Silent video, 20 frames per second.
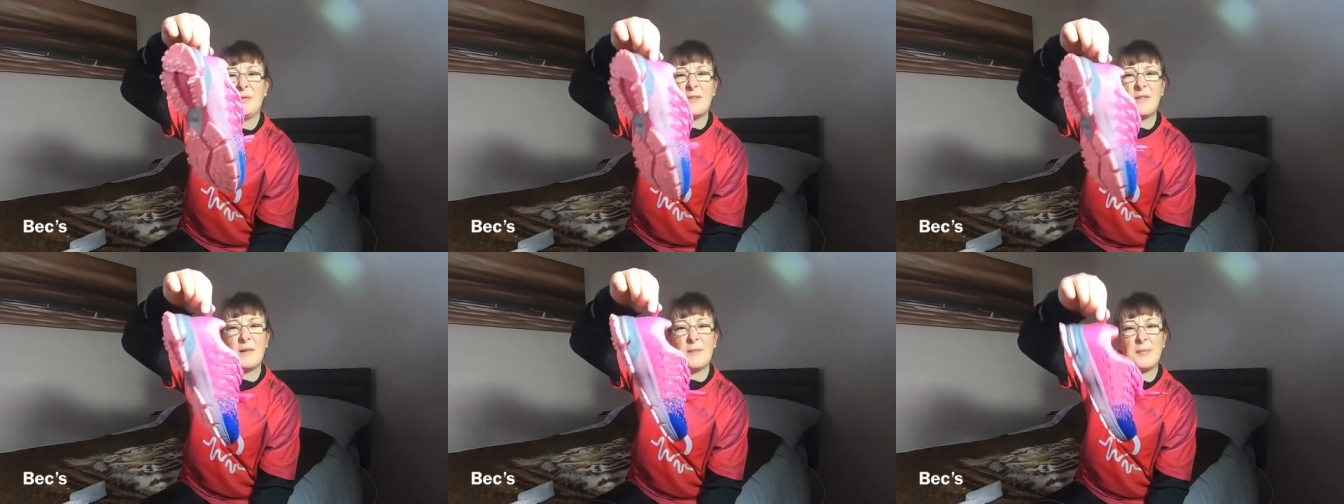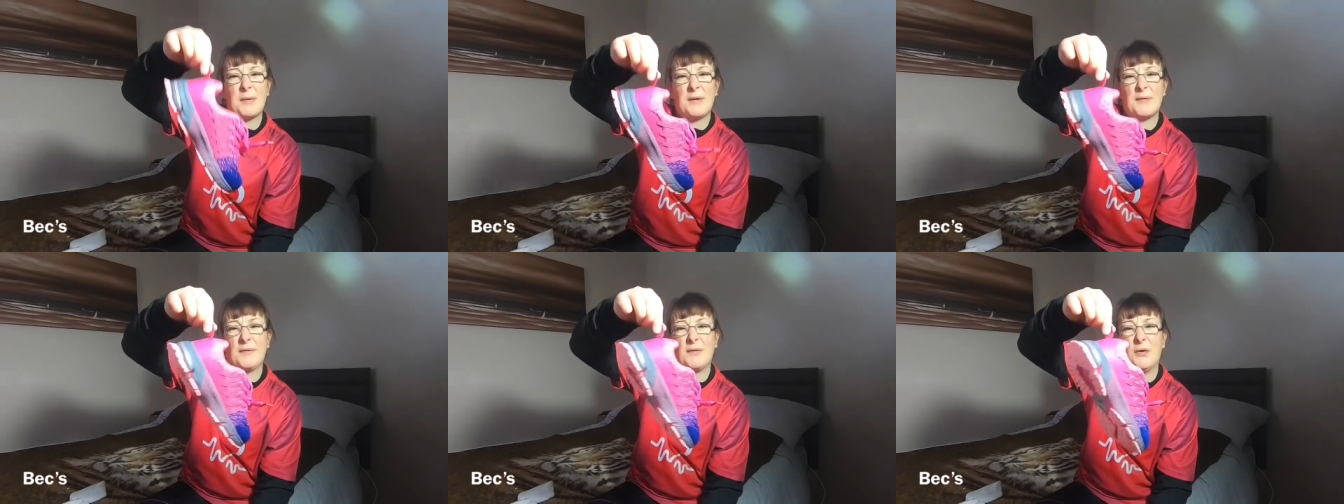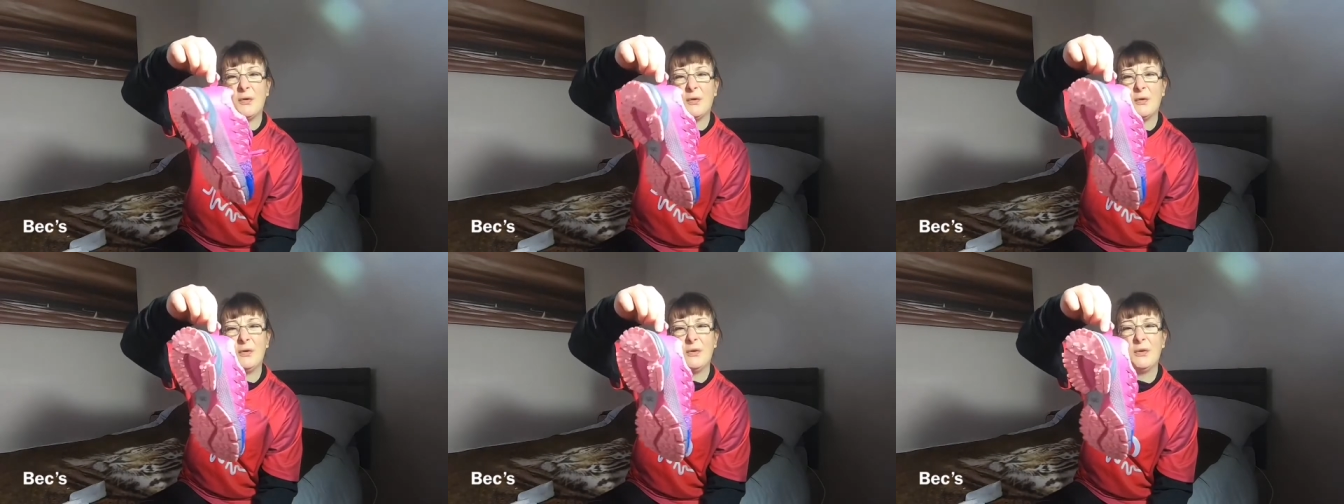that bit for?
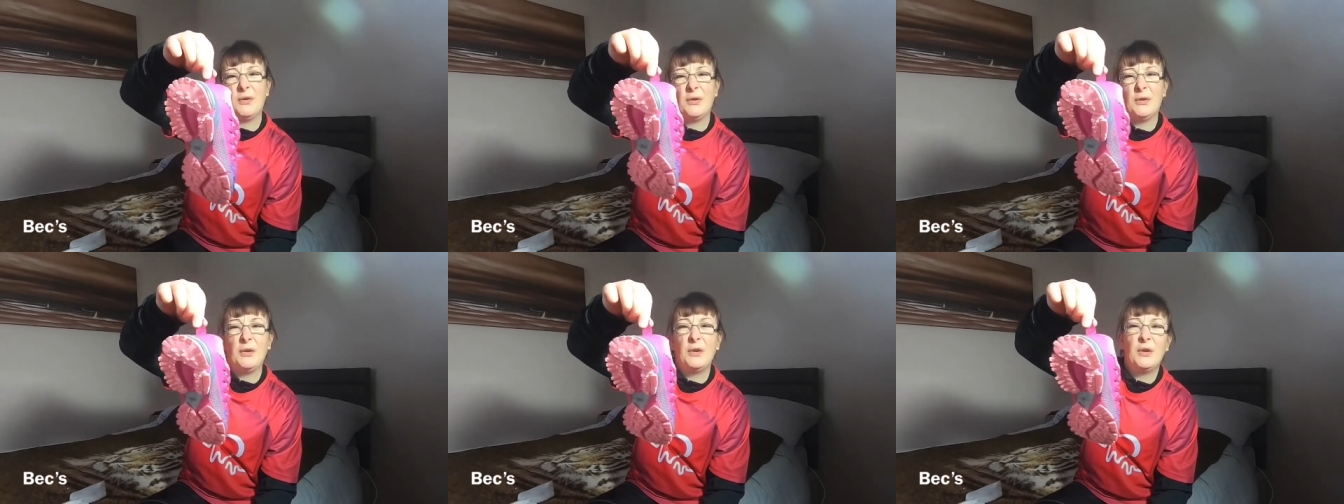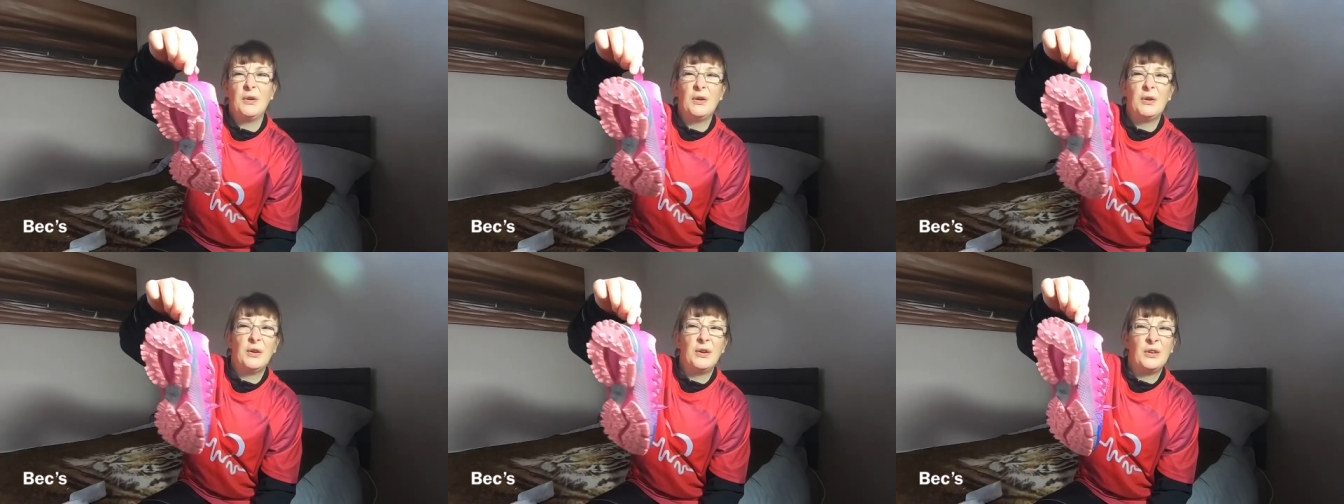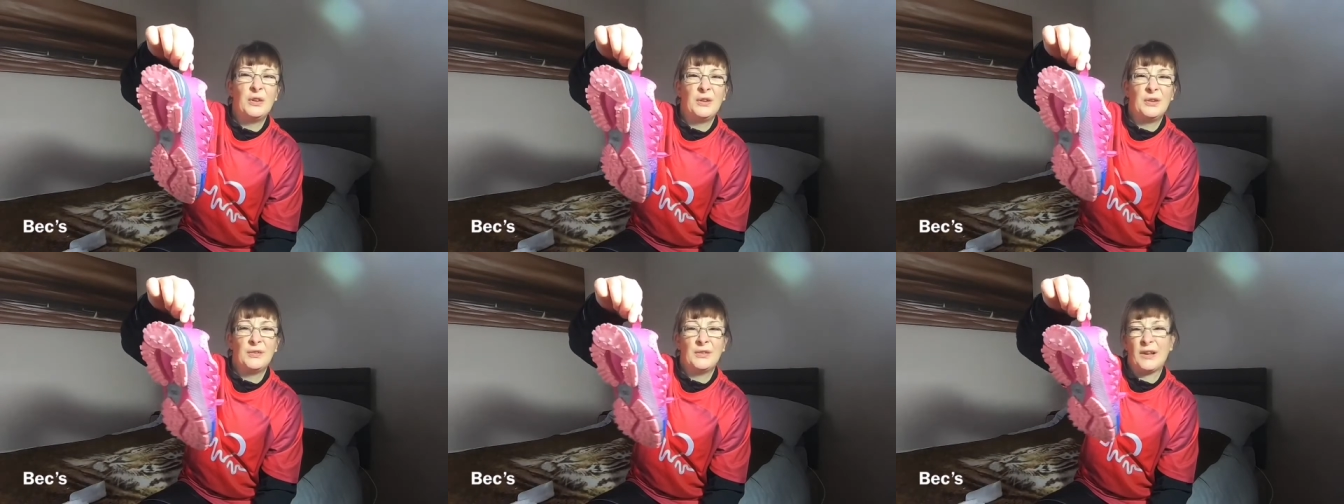
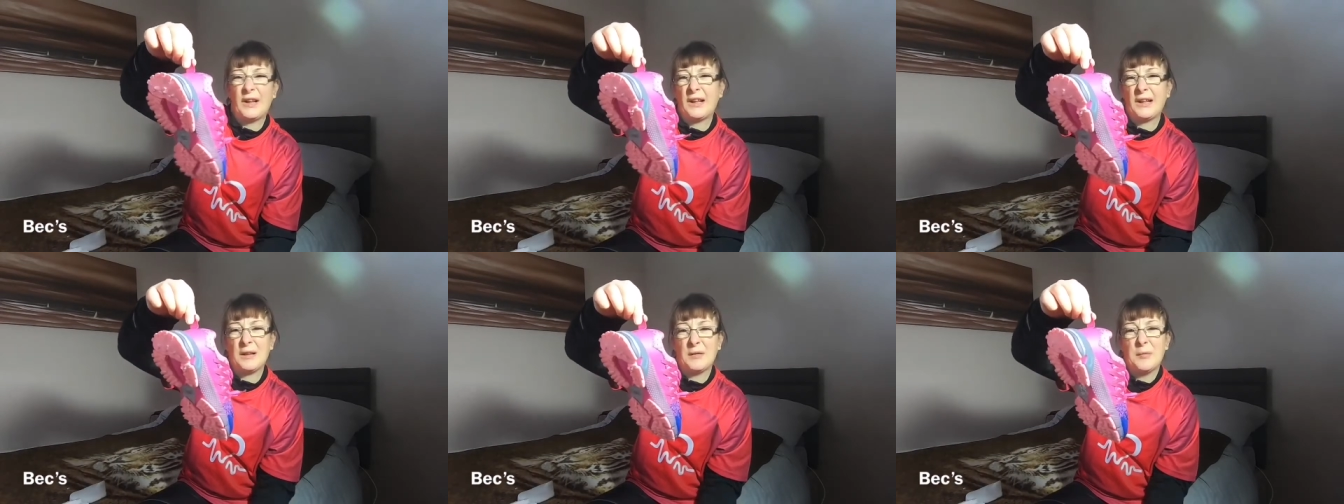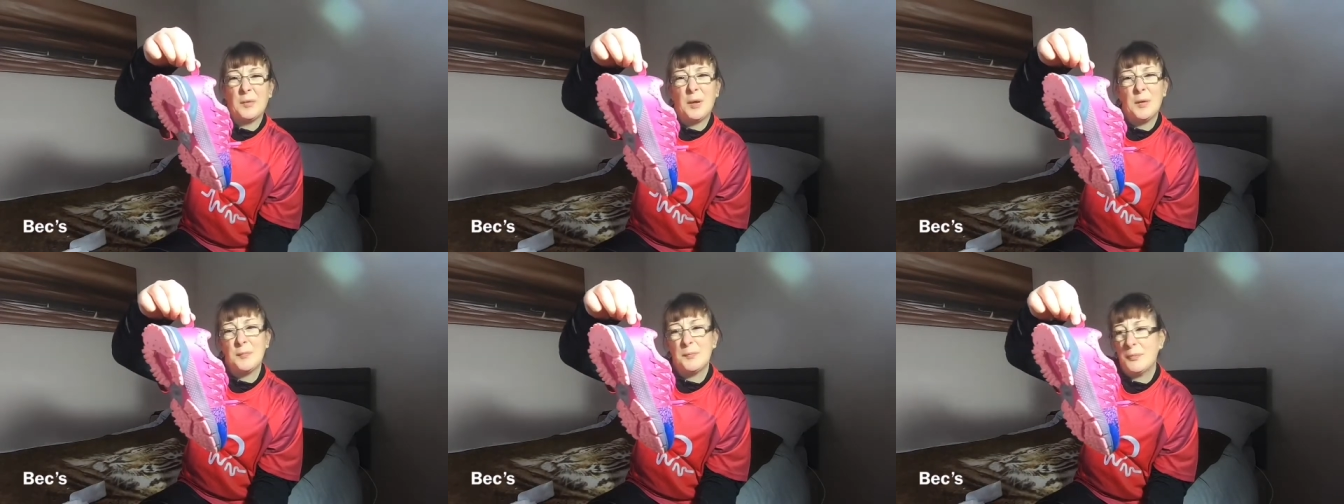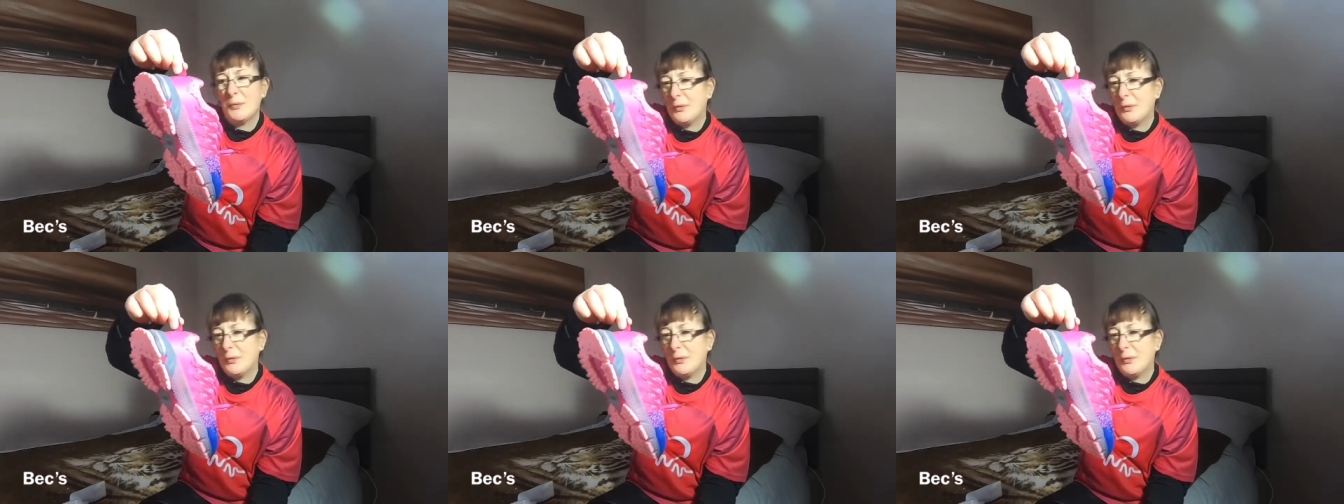To hang them up?